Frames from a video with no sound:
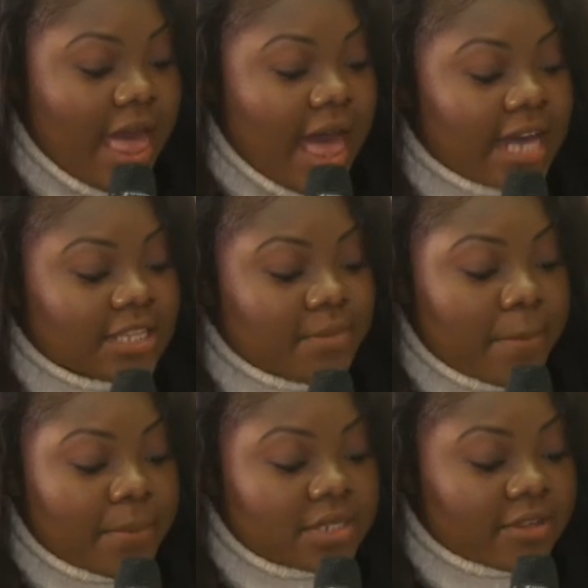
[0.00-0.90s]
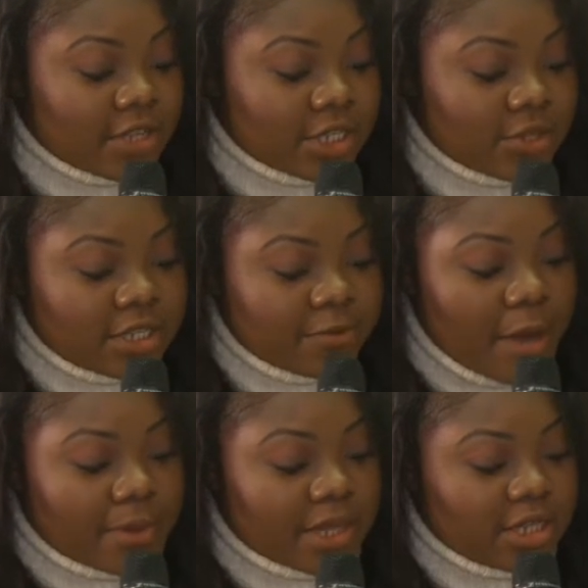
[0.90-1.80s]
As members of the Tutsi
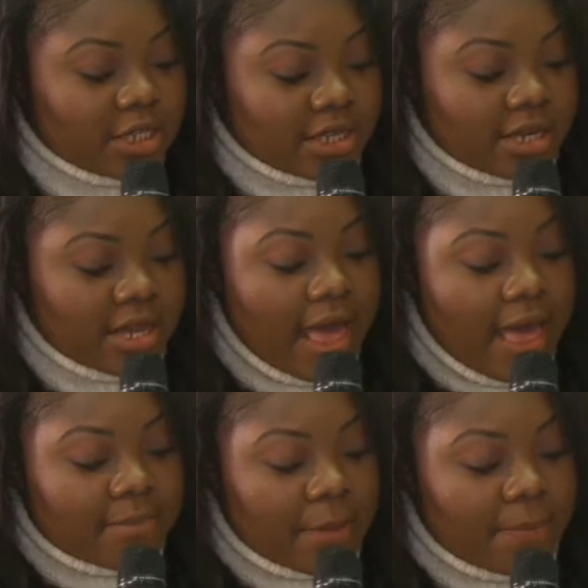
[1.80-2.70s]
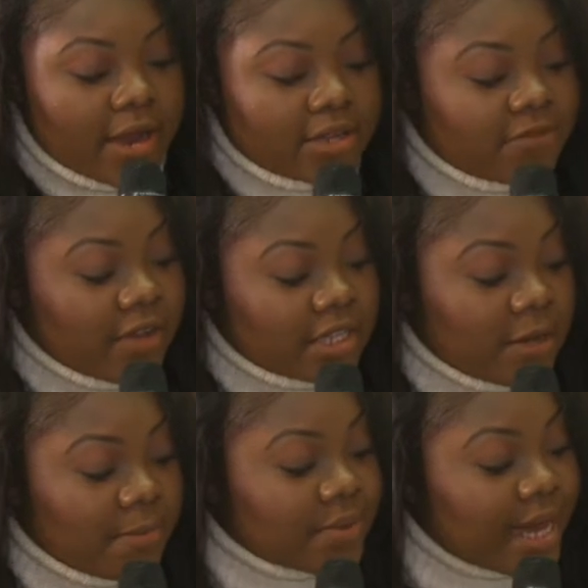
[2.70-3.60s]
population, my parents felt
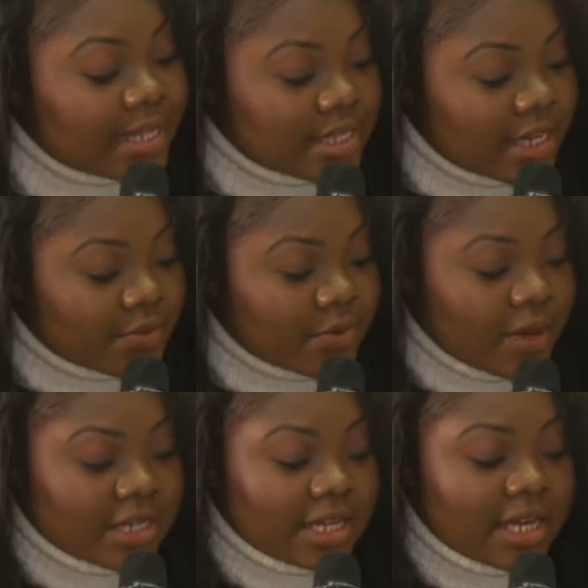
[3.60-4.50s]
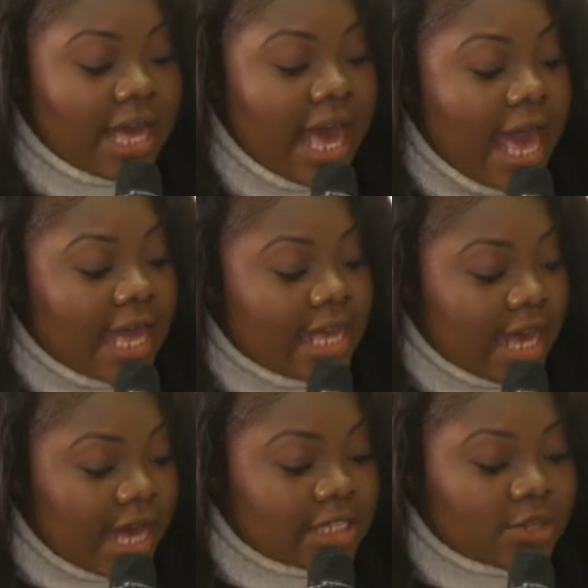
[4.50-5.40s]
oppressed in Rwanda,
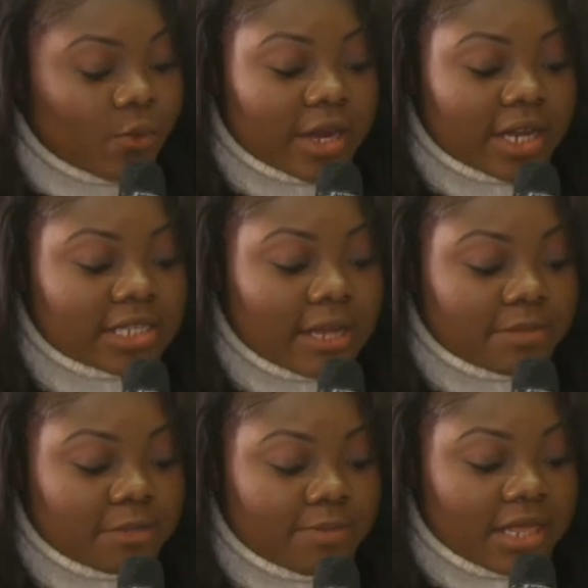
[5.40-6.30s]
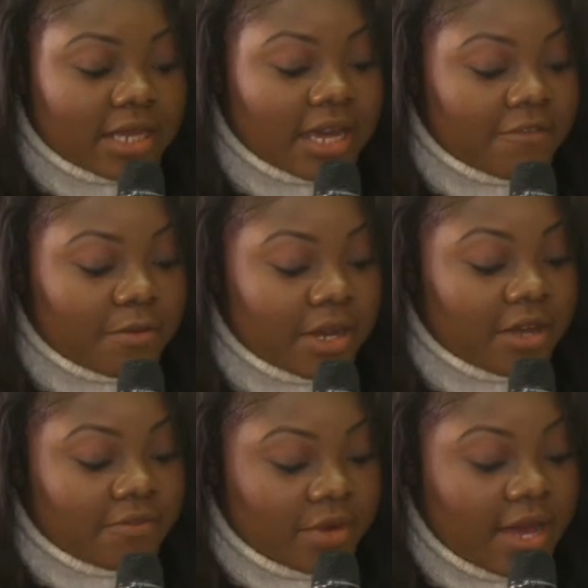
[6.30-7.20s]
yet were accepted by the government
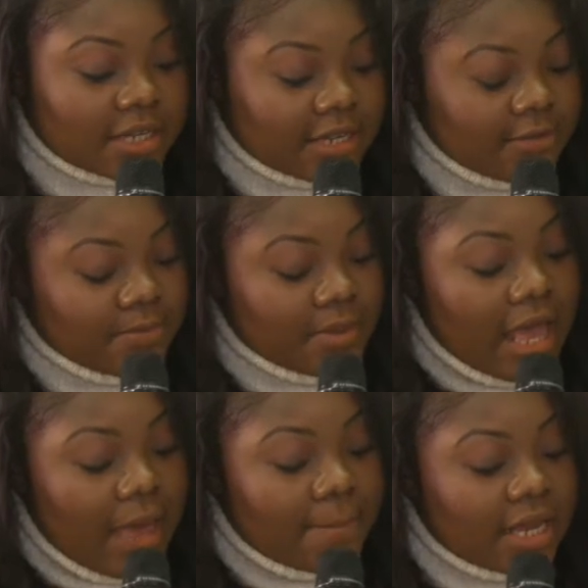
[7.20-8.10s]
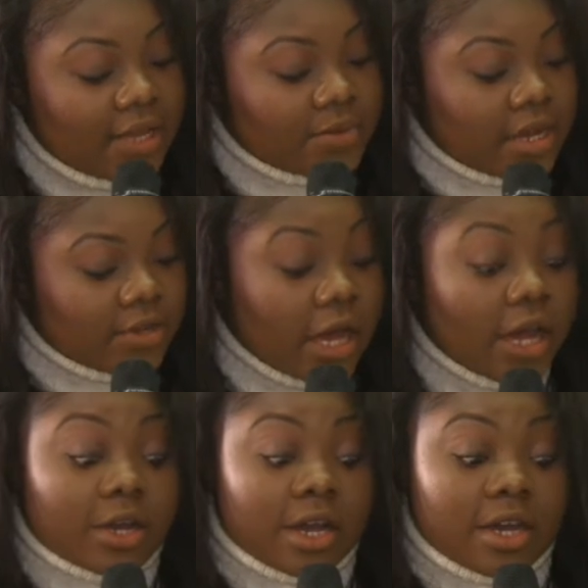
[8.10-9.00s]
of Uganda. Many
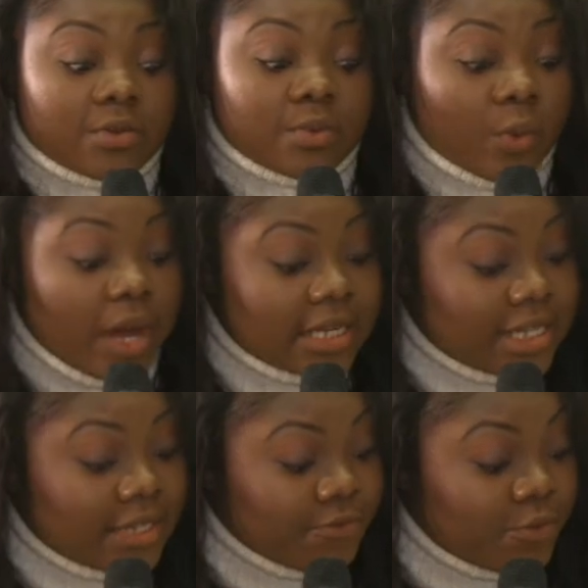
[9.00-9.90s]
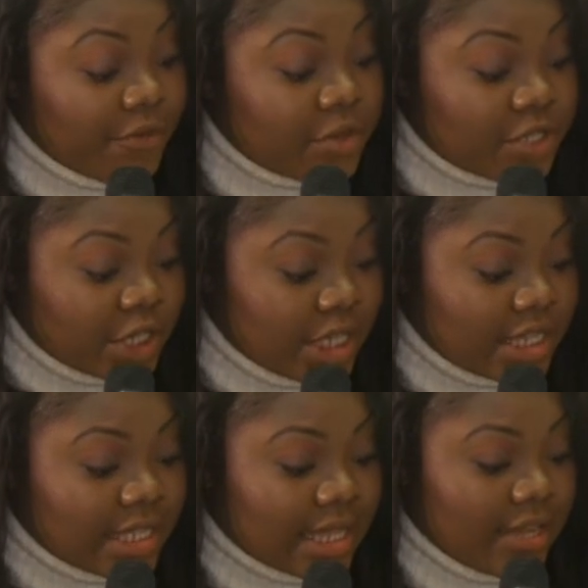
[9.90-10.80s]
Rwandan
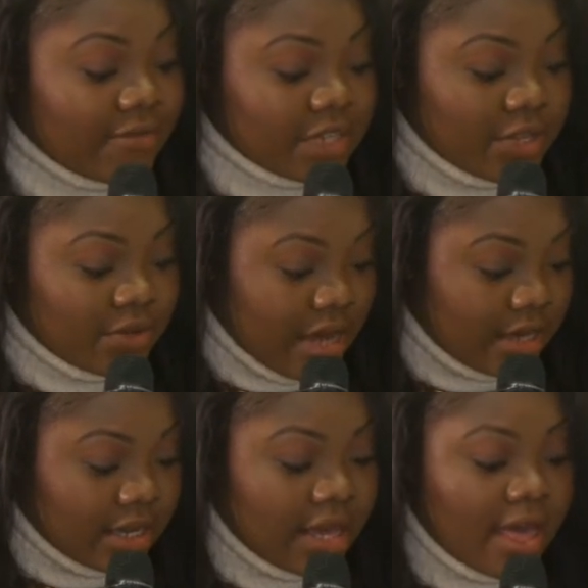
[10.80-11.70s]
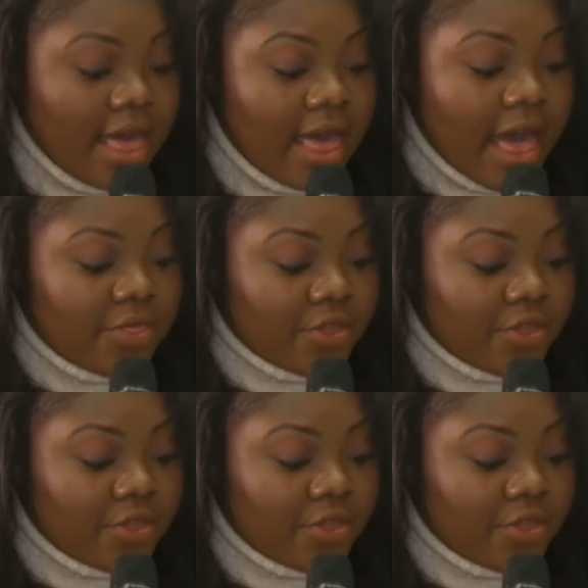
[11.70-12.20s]
refugees lived in Uganda, and